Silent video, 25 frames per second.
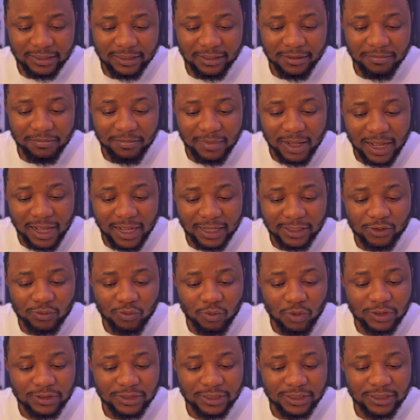the match
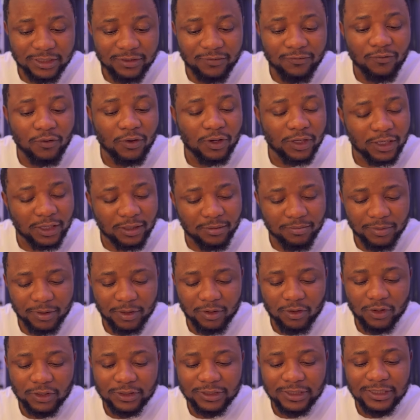wasn't for him
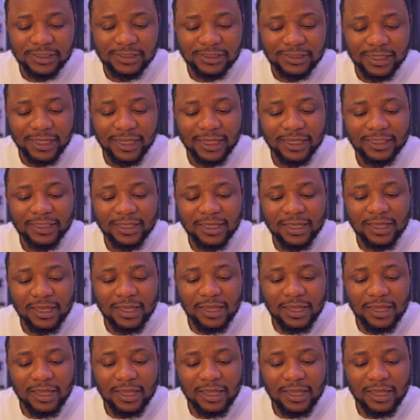because he said,